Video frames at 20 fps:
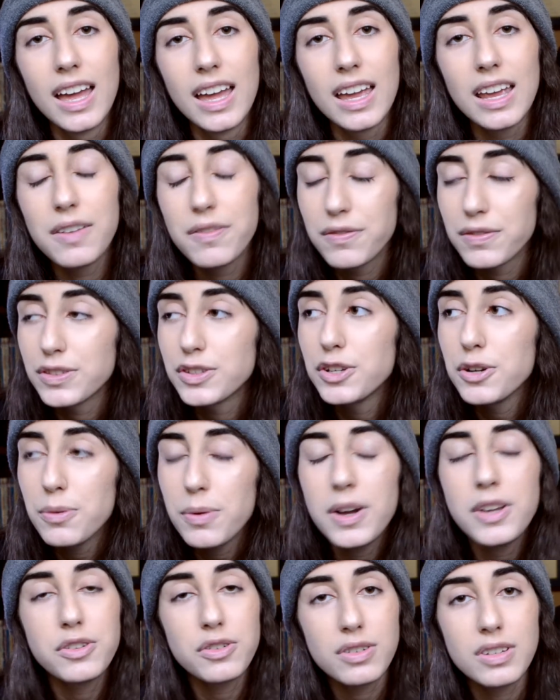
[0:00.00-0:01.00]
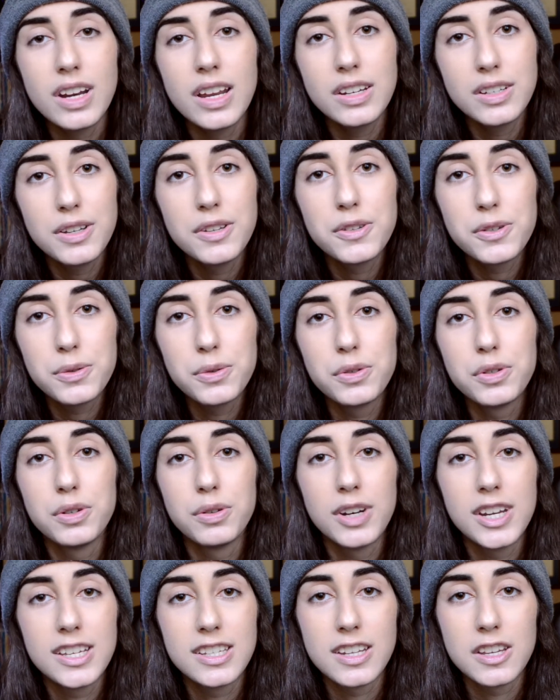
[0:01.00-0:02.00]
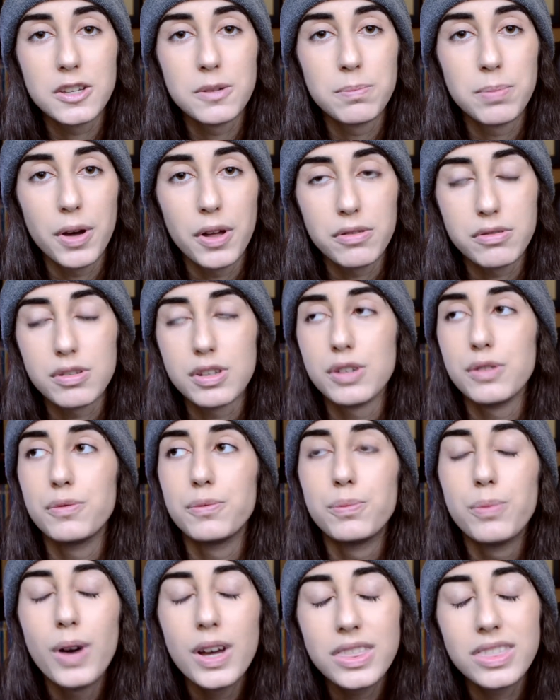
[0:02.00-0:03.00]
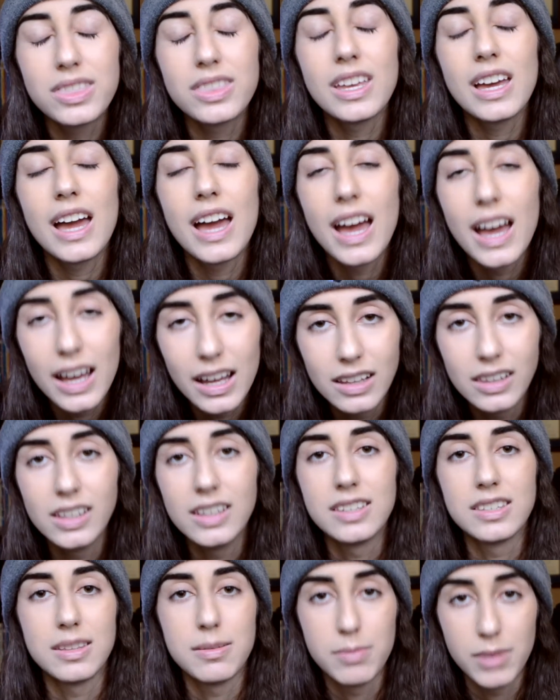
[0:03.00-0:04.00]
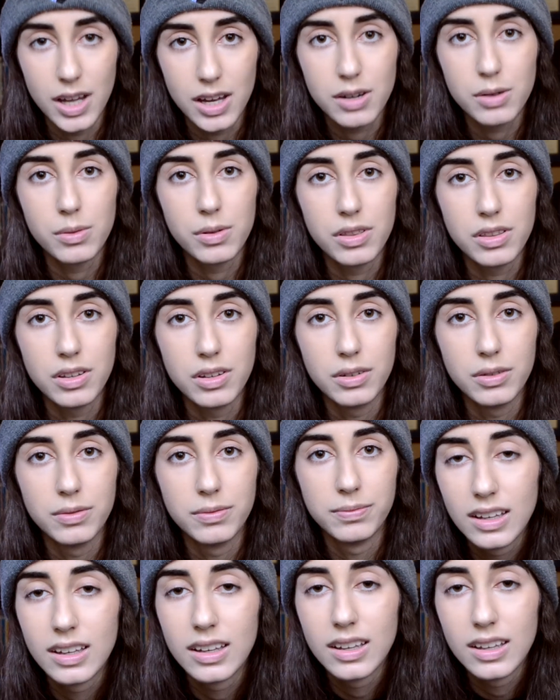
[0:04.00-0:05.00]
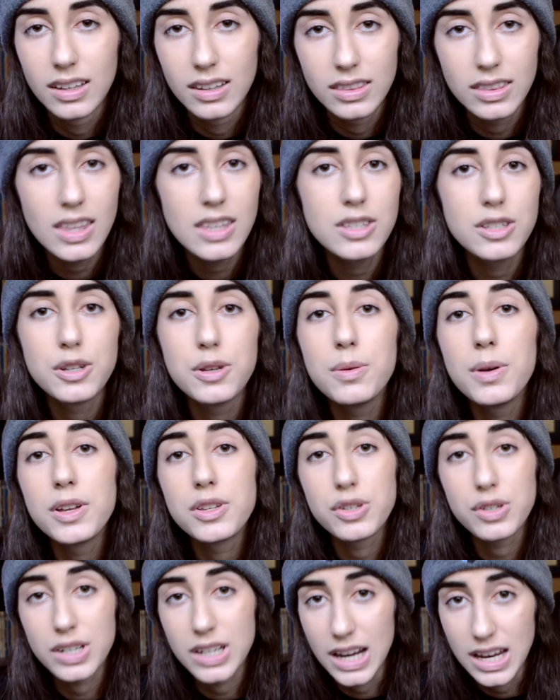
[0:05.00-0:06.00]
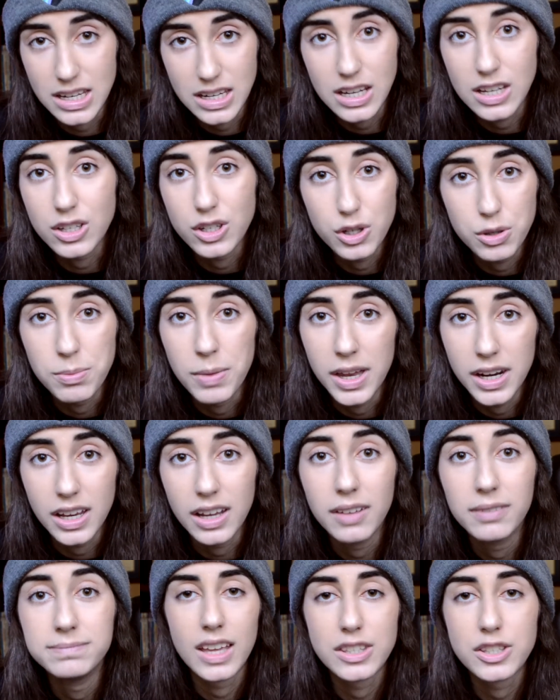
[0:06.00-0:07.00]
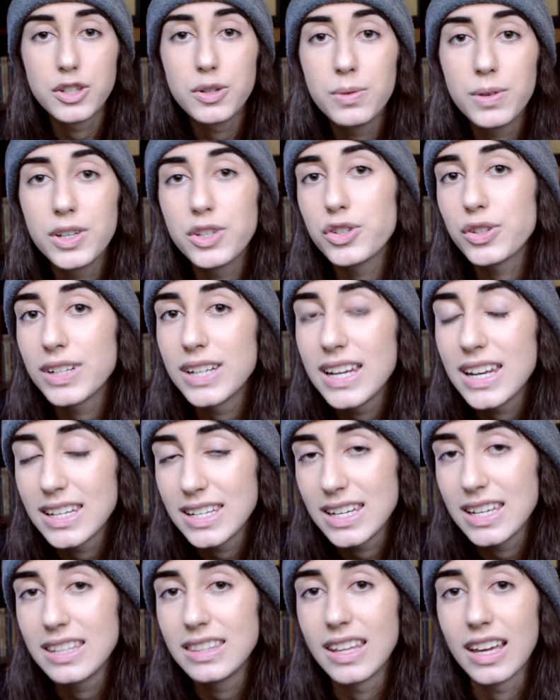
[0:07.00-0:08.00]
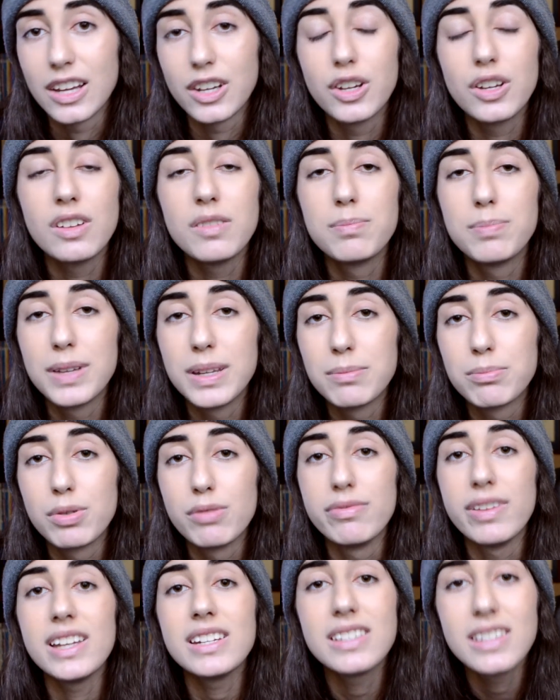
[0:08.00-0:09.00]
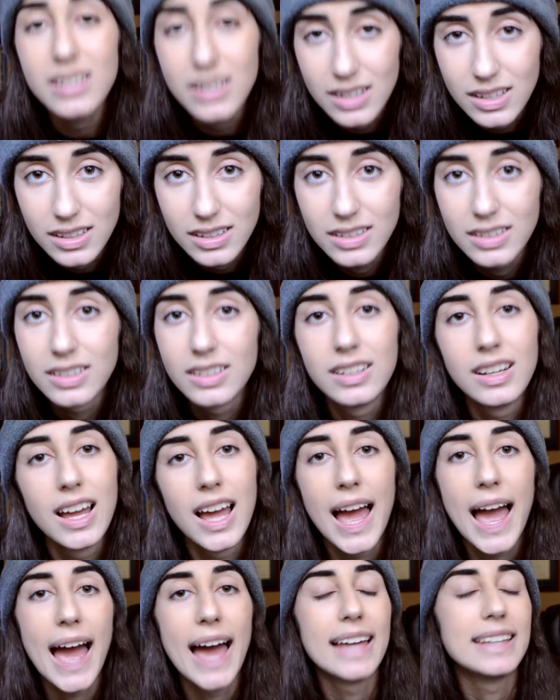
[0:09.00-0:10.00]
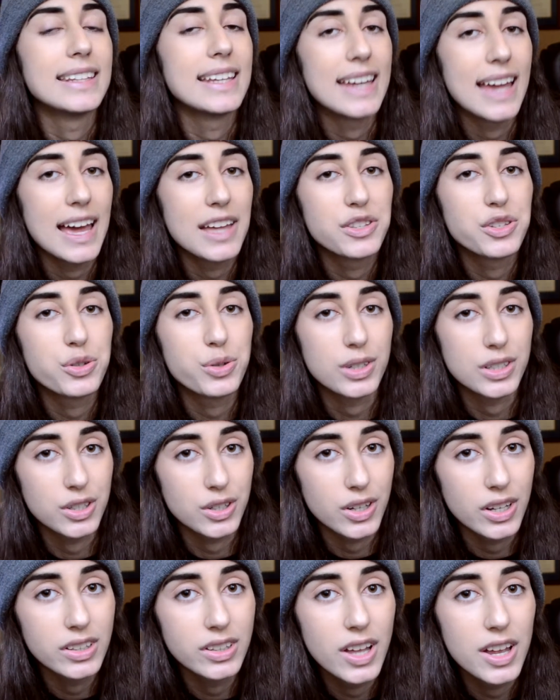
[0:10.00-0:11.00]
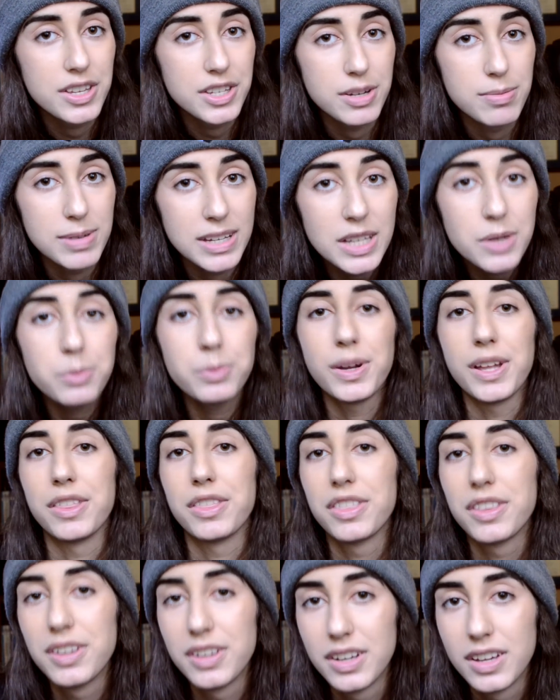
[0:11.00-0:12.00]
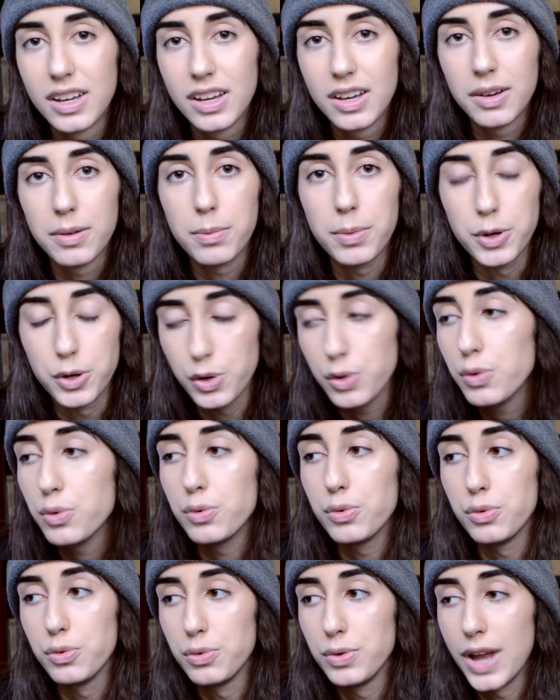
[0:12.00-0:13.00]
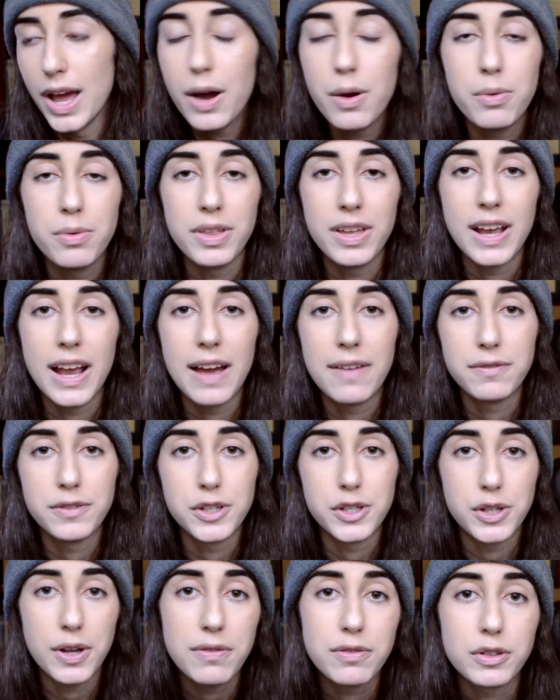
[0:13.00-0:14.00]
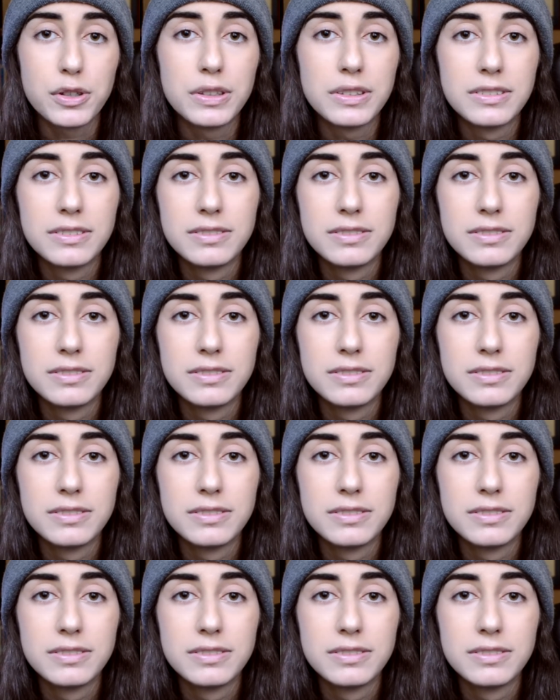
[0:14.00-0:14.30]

if 219 school shootings doesn't bother you, what the hell is the matter with you? That's 219 too many. It's 218 that could have been prevented had they had stricter gun laws to begin with. But no, now they have to suffer.